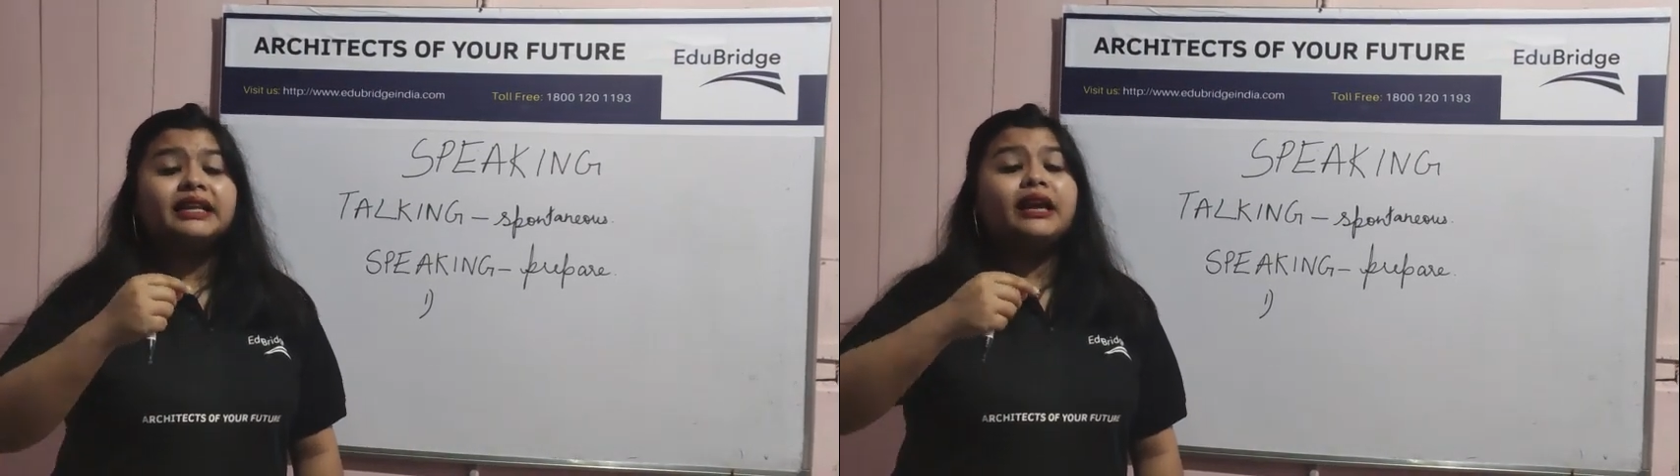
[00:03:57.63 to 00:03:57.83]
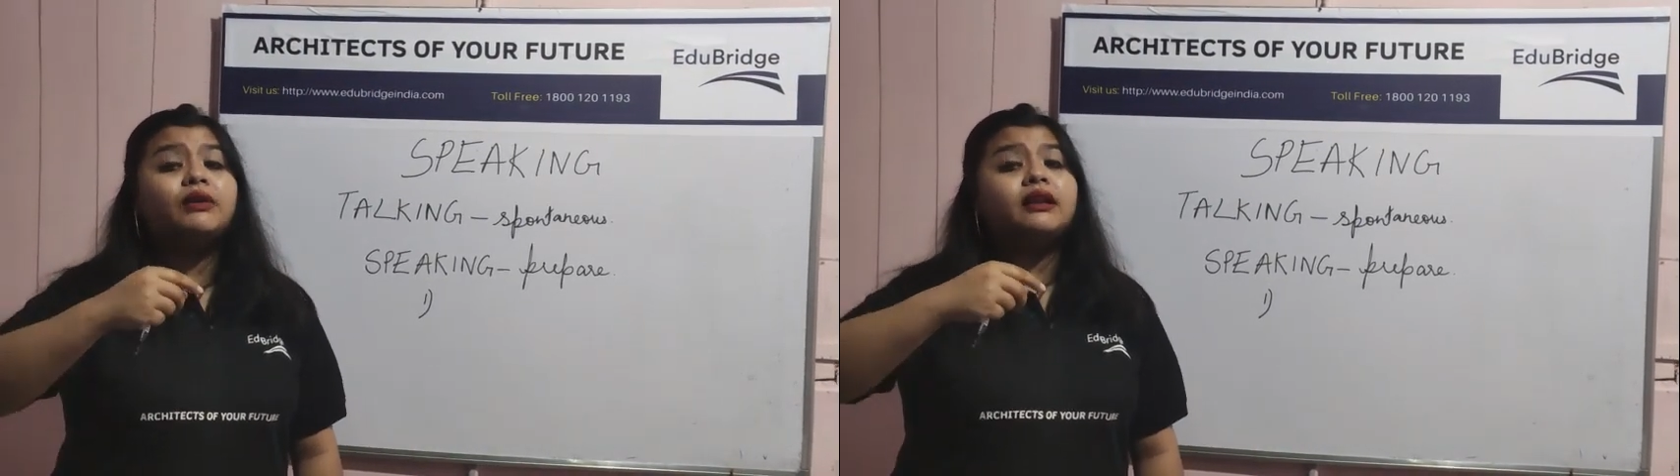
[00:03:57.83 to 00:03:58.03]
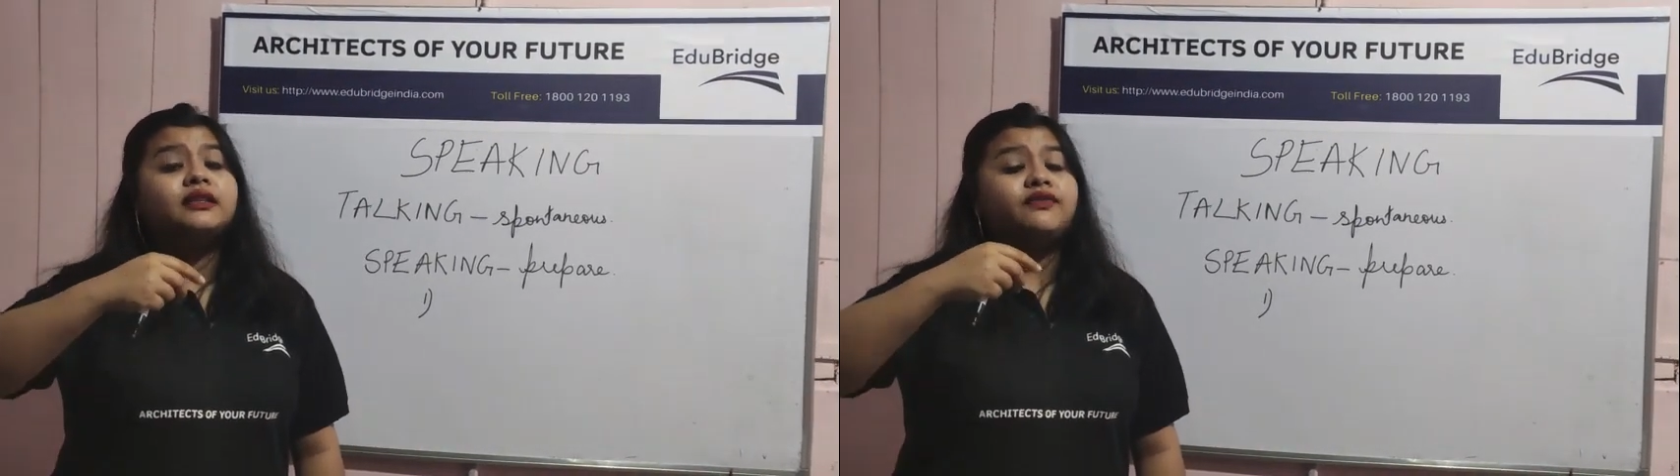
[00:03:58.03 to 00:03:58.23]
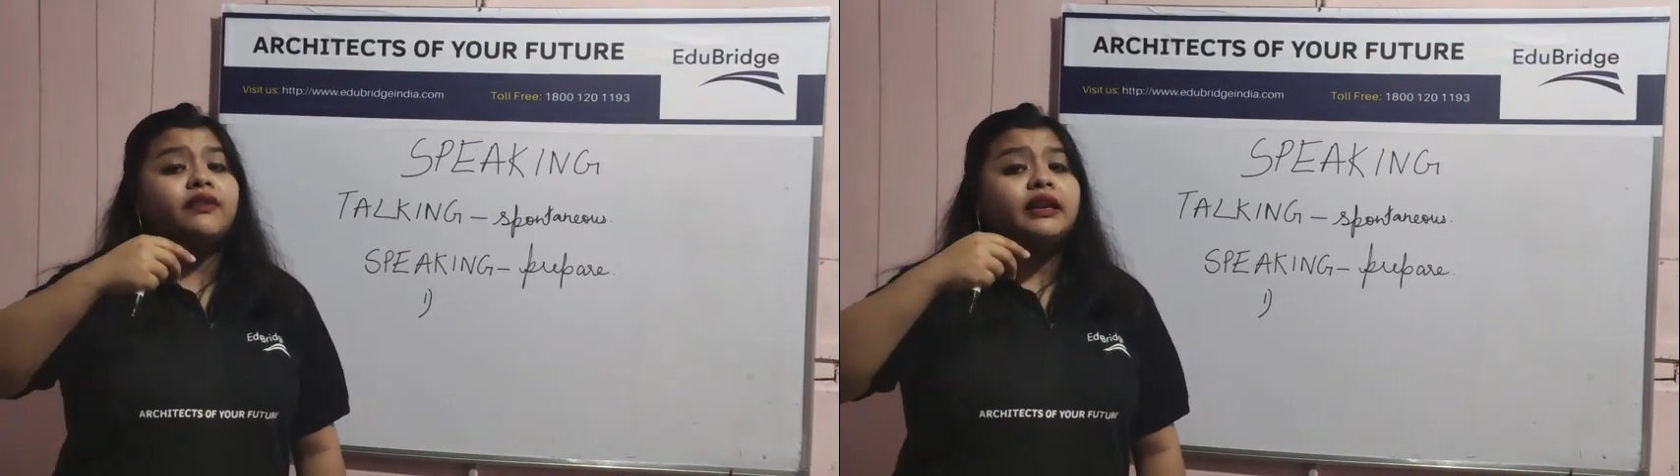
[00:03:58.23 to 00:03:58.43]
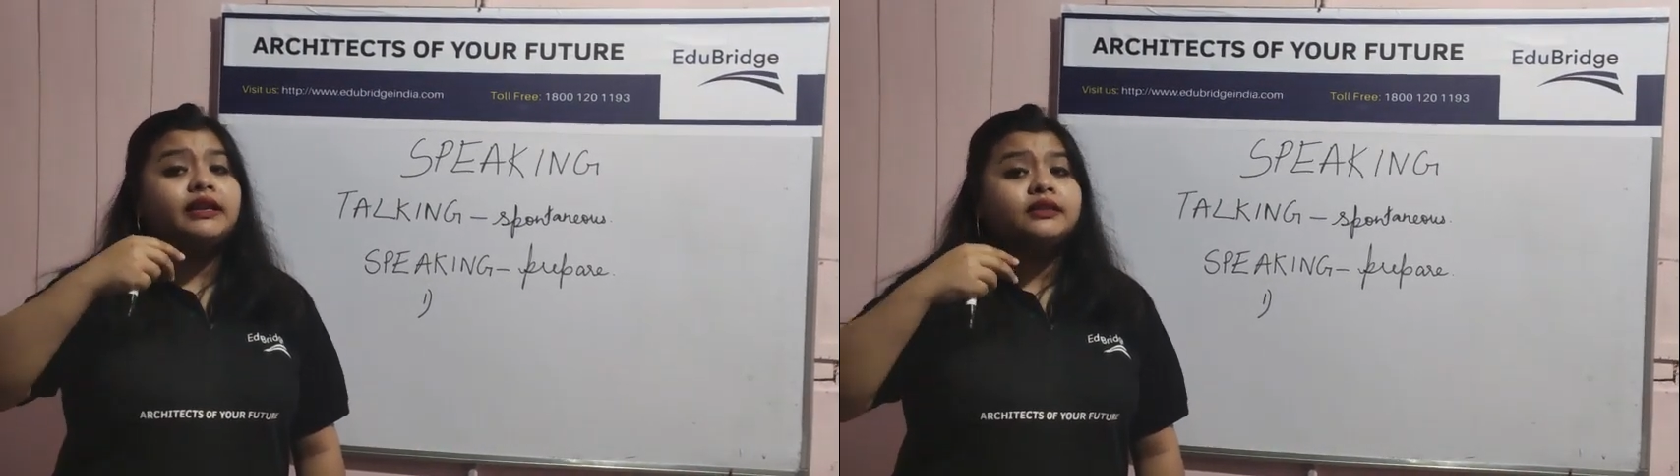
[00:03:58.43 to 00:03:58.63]
that it is
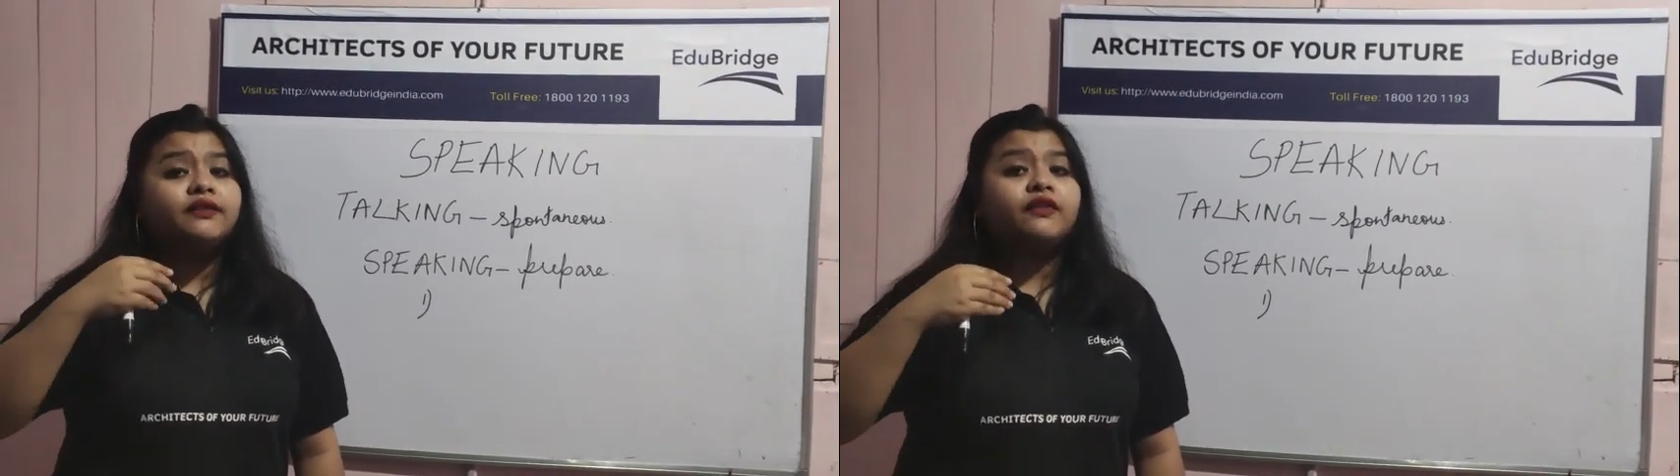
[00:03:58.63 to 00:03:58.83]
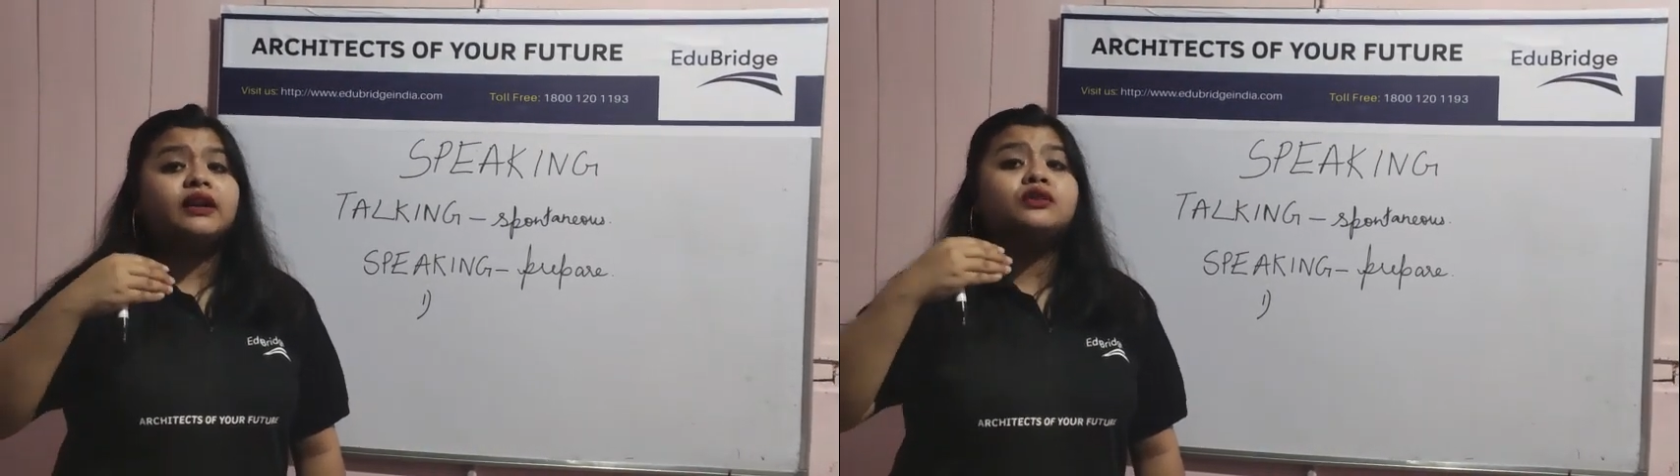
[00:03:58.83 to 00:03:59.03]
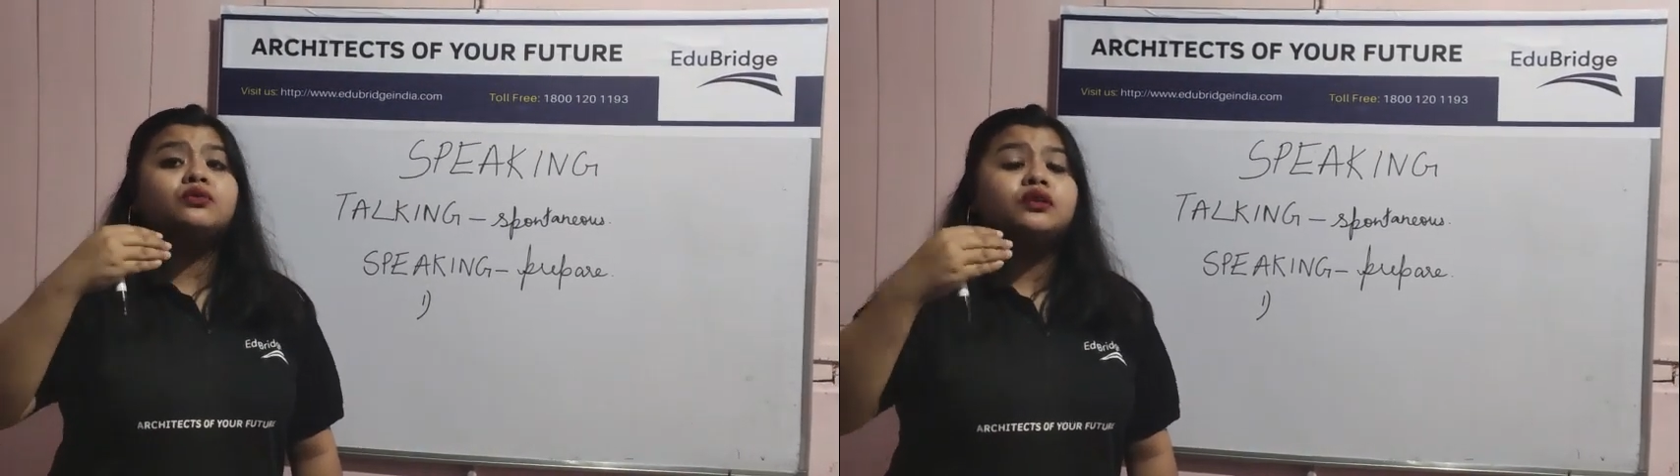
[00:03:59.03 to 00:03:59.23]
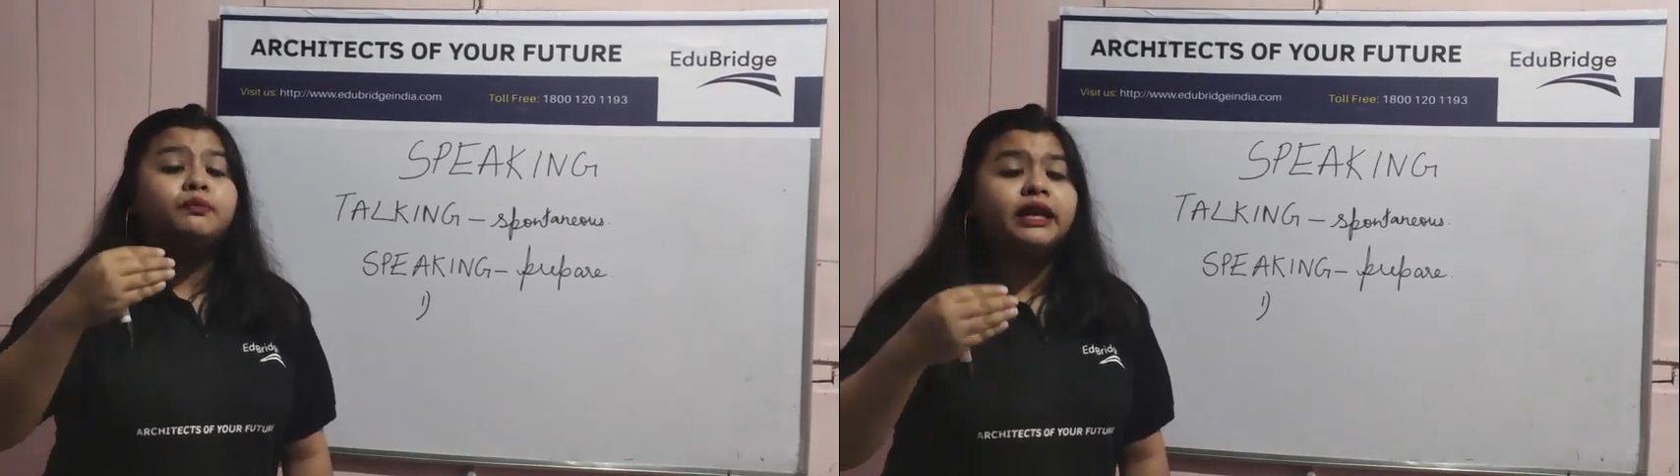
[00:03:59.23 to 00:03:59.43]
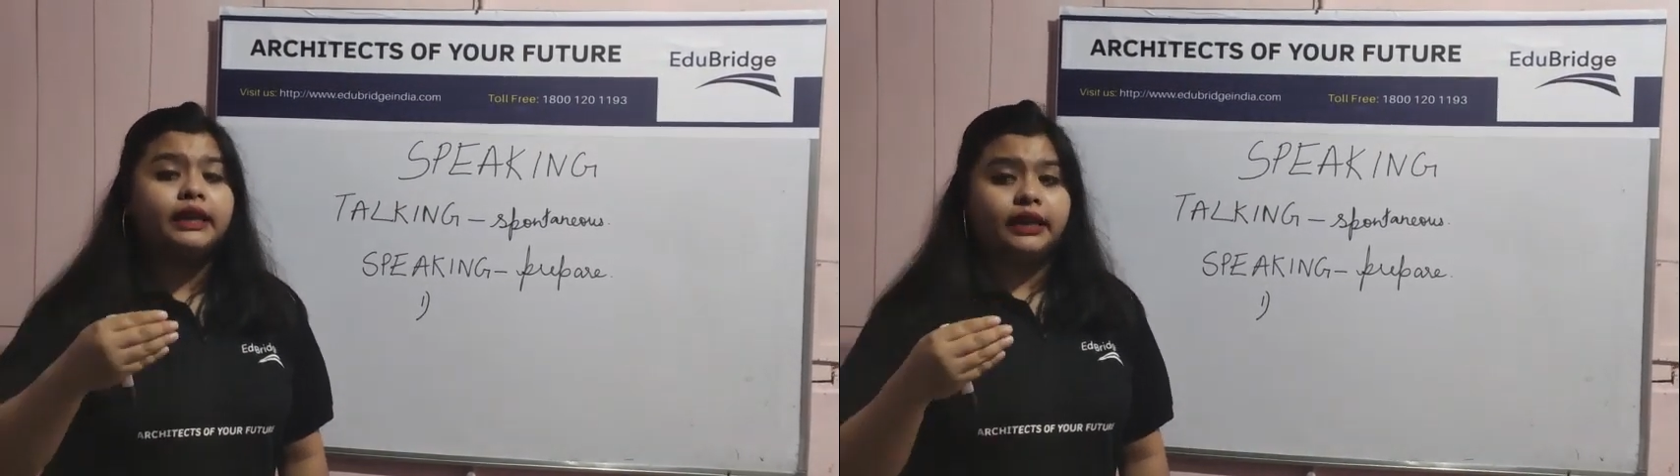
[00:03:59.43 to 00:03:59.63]
very easy for us to
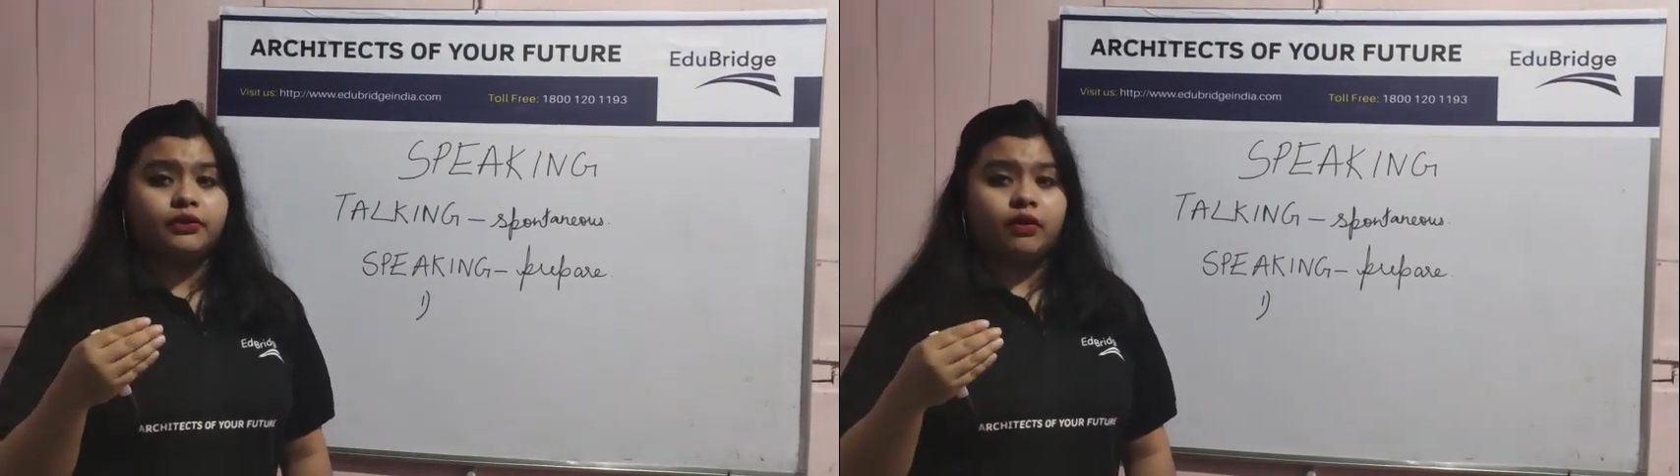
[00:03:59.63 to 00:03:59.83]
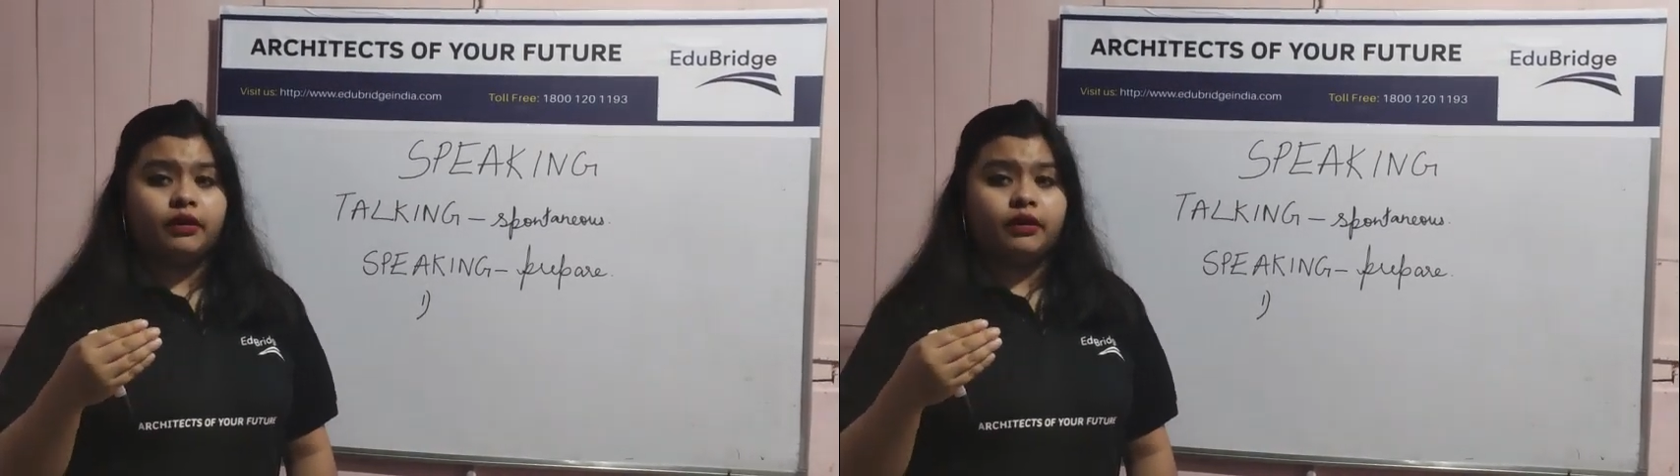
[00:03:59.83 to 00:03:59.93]
speak later